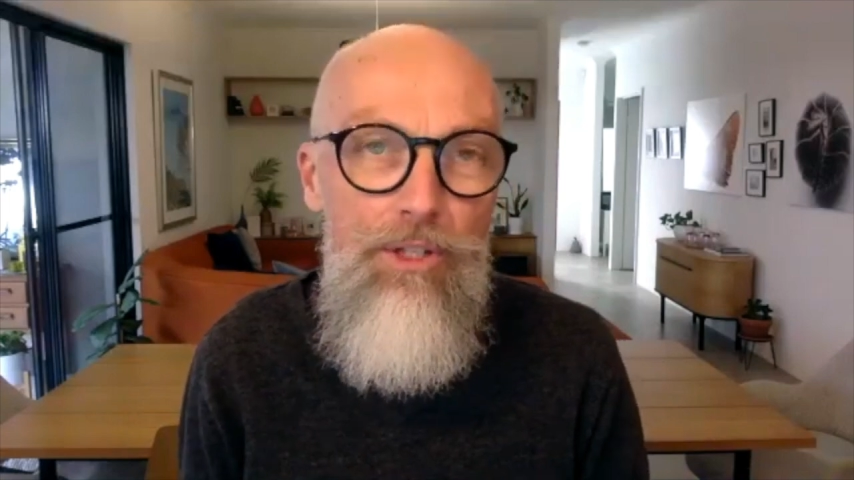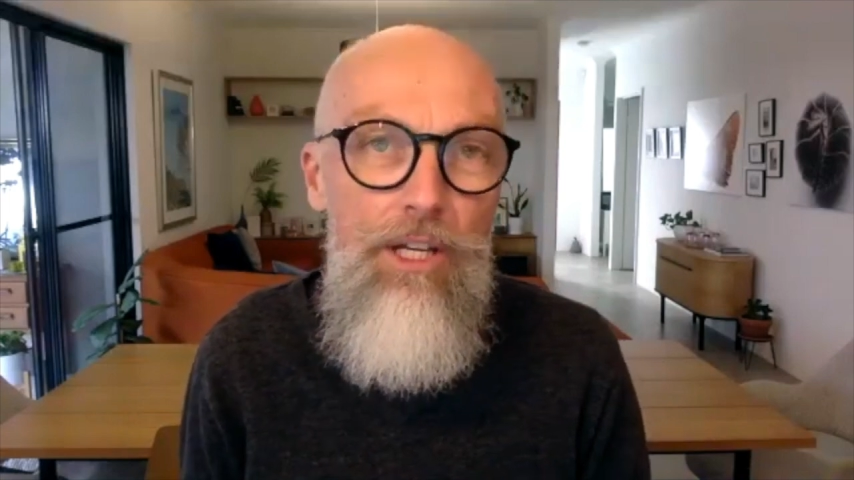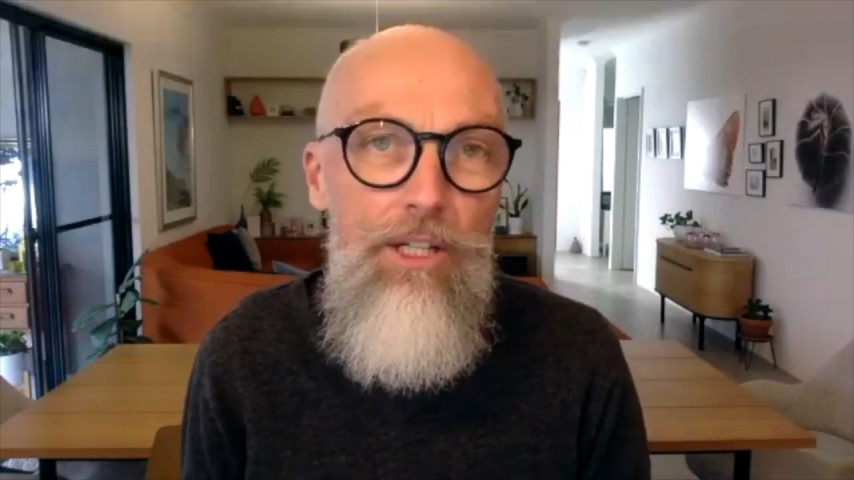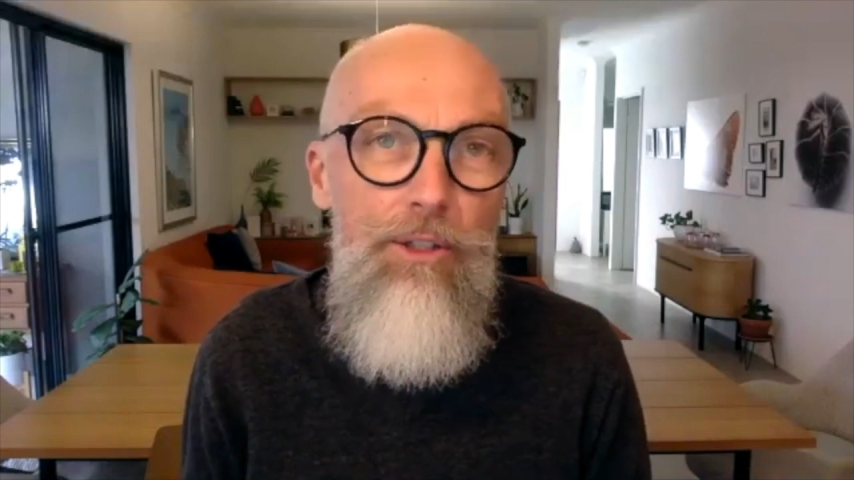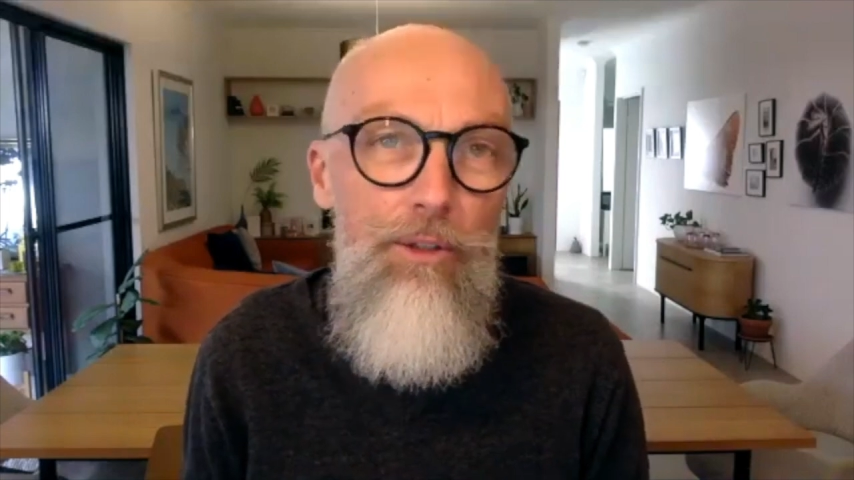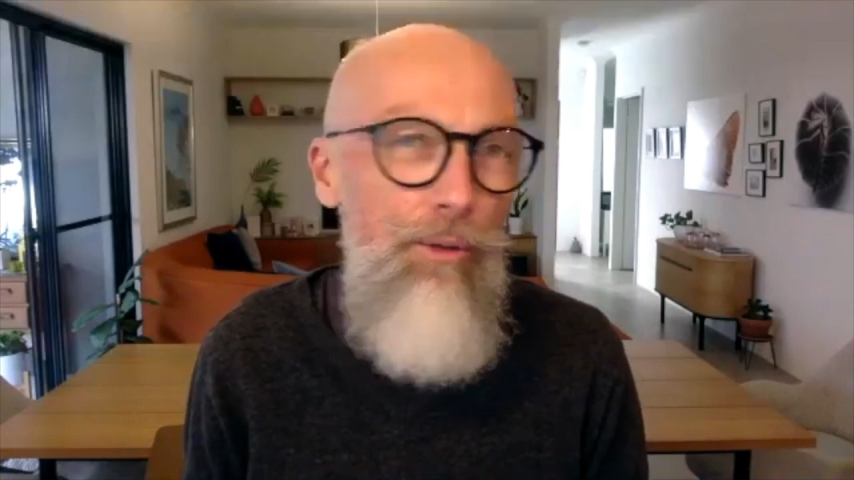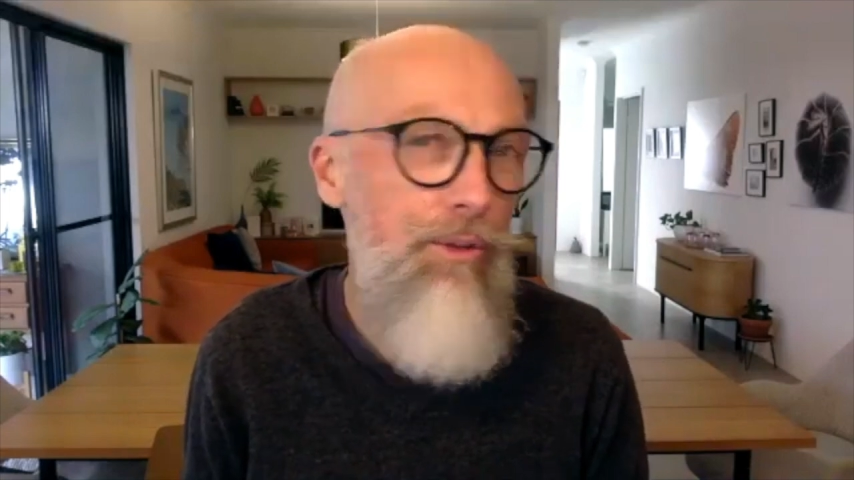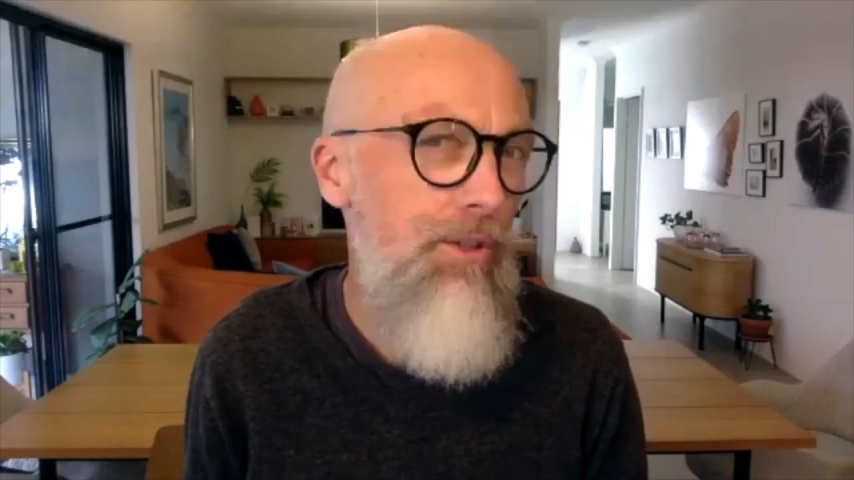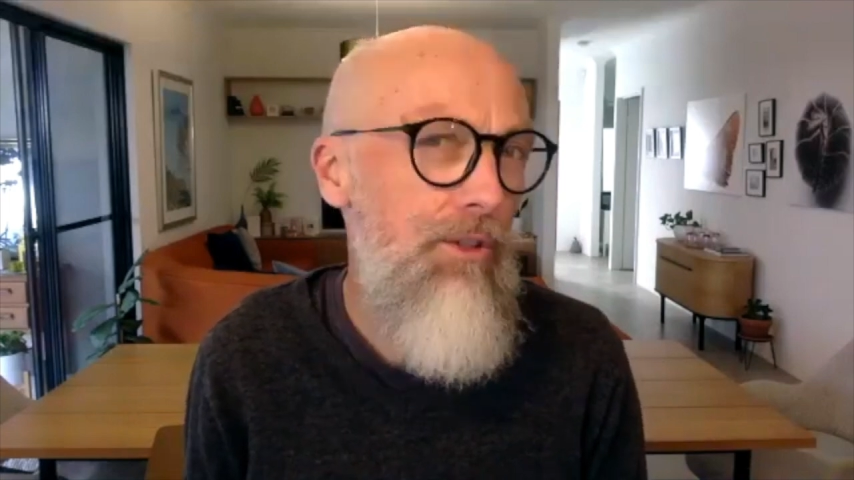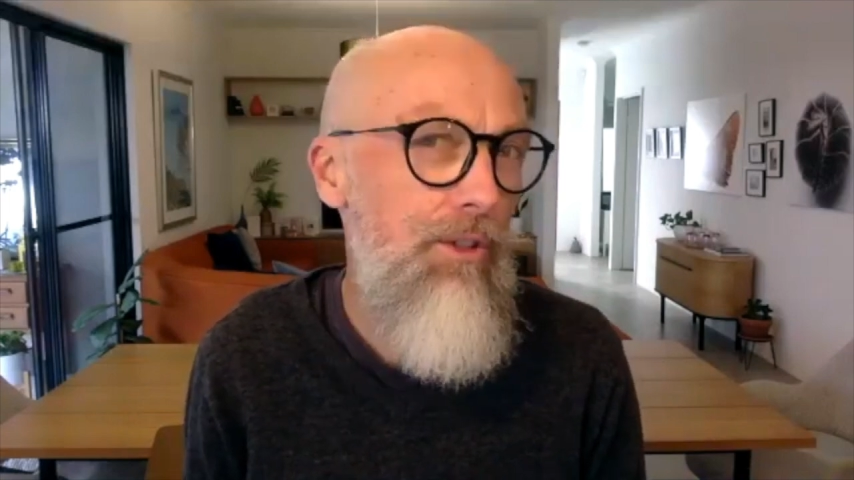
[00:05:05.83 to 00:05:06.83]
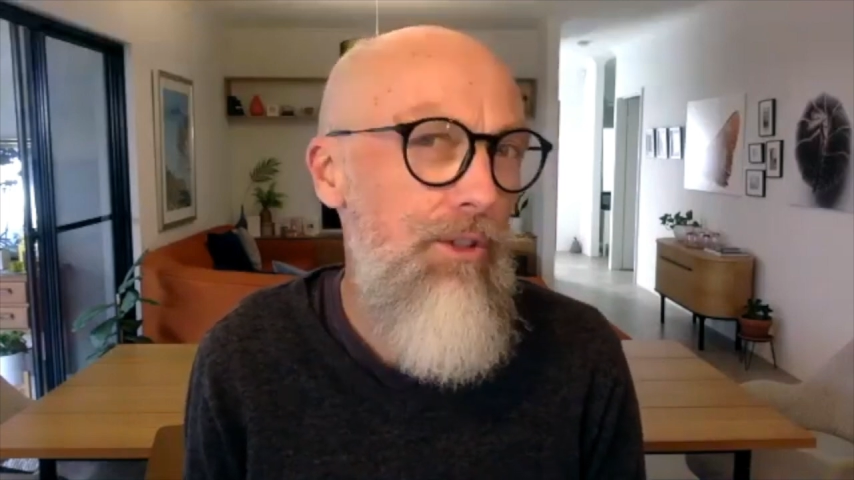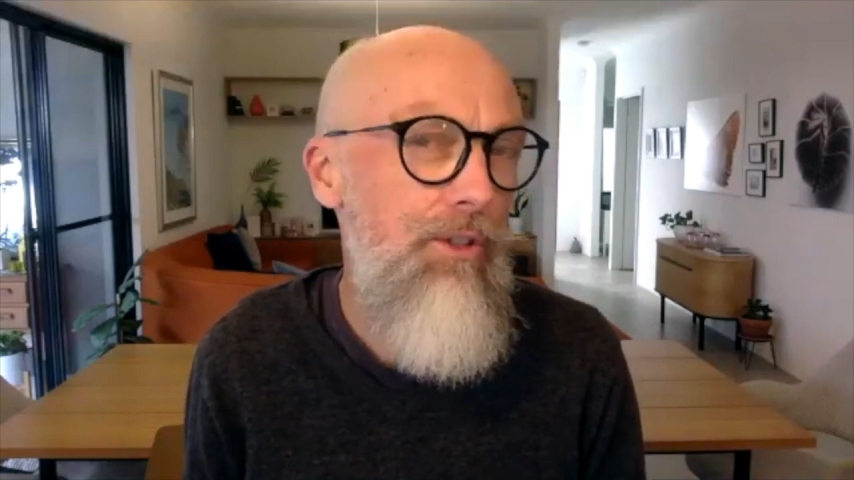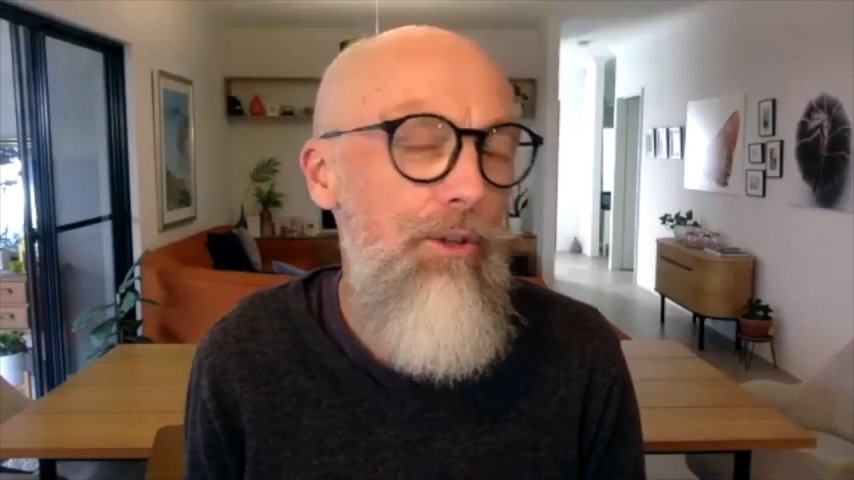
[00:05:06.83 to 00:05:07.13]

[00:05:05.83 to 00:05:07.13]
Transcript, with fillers: the laws just not